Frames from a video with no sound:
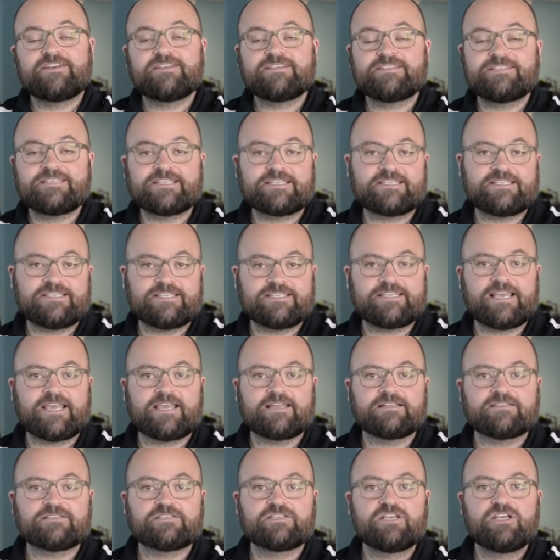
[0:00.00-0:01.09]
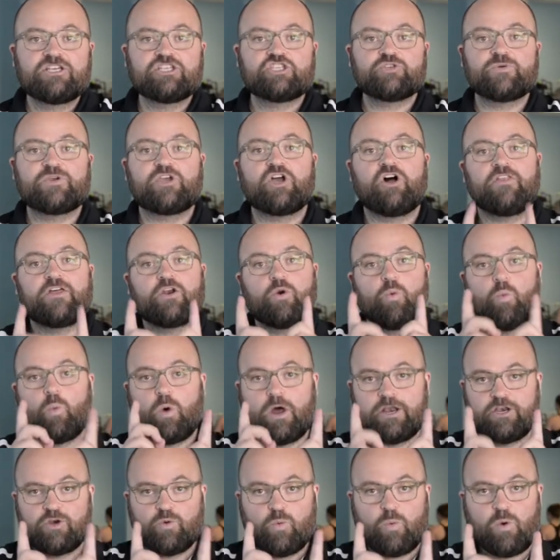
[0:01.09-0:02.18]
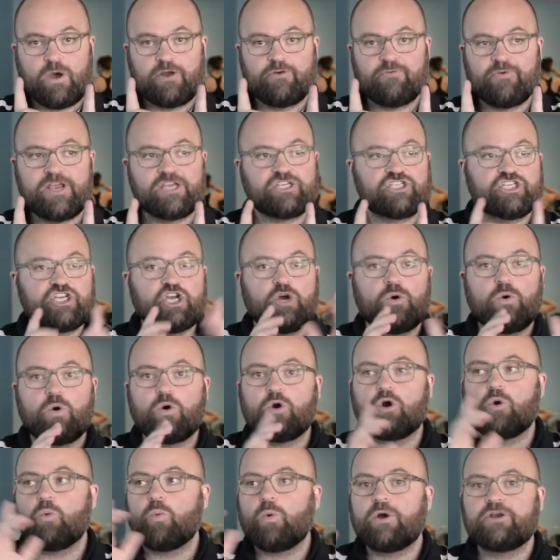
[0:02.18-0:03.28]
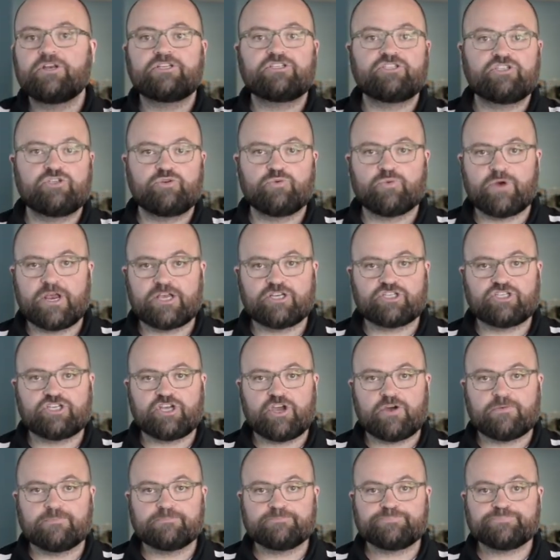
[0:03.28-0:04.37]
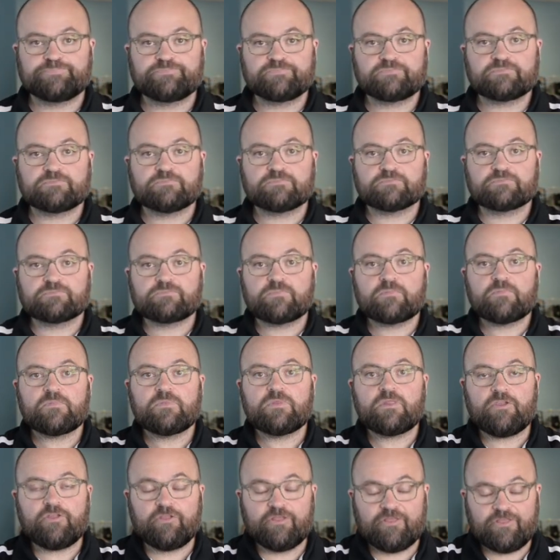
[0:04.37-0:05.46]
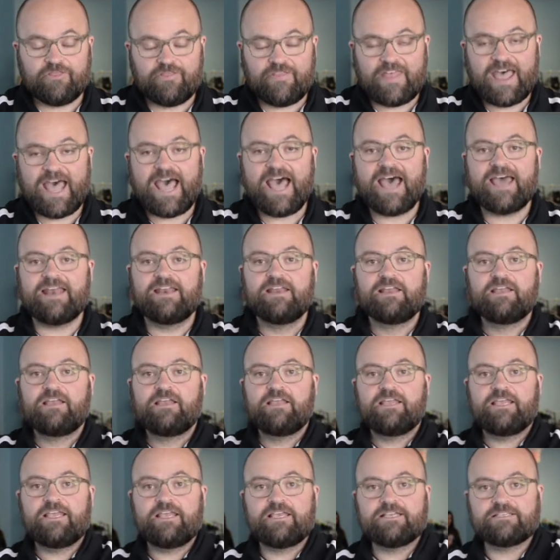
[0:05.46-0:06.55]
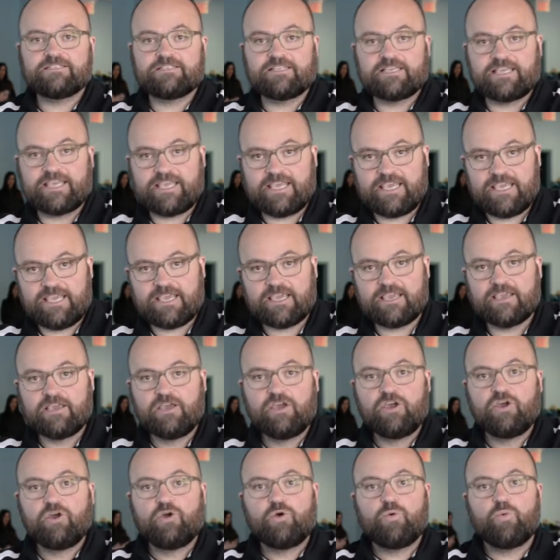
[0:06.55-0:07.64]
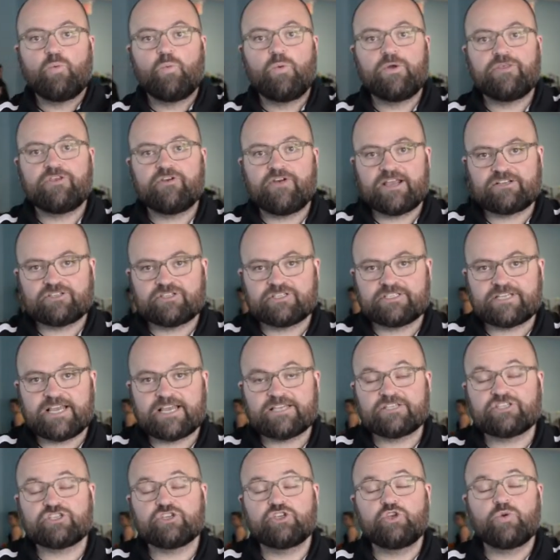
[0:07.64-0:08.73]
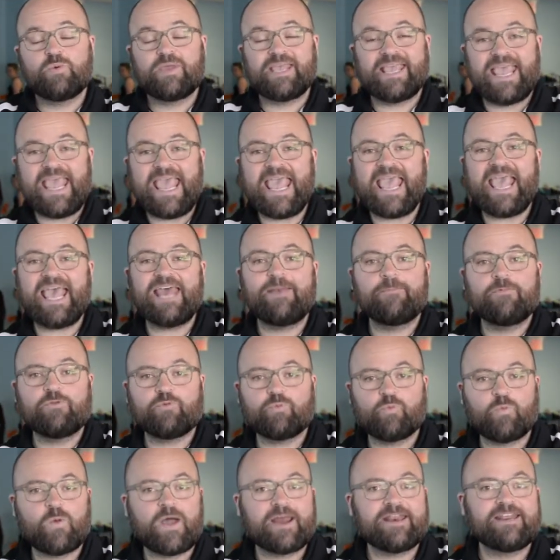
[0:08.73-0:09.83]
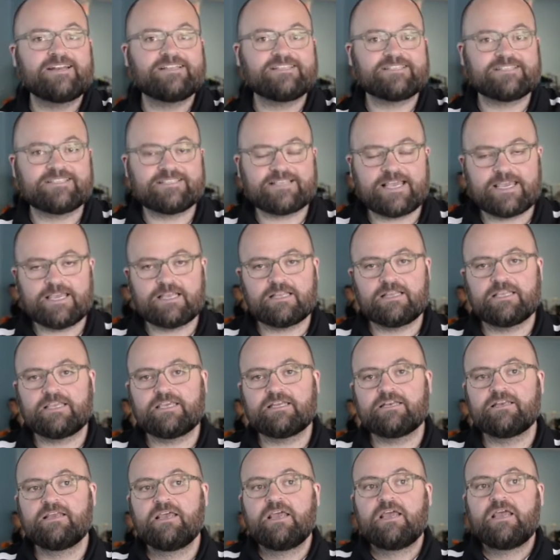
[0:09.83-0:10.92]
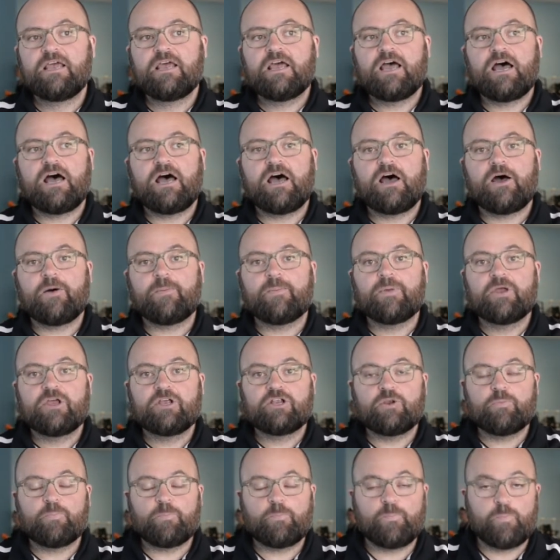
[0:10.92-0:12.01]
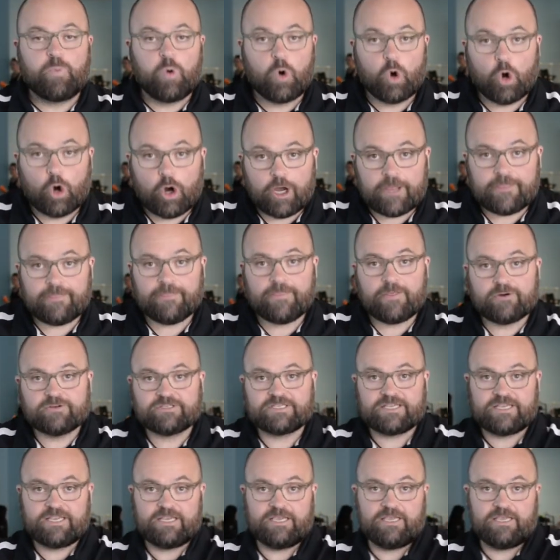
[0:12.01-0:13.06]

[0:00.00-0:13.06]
to 60 seconds. So we call that a 1-to-1 ratio or a 1-to-2 ratio. That is the key with your exercise. So you can, with running and cycling, put those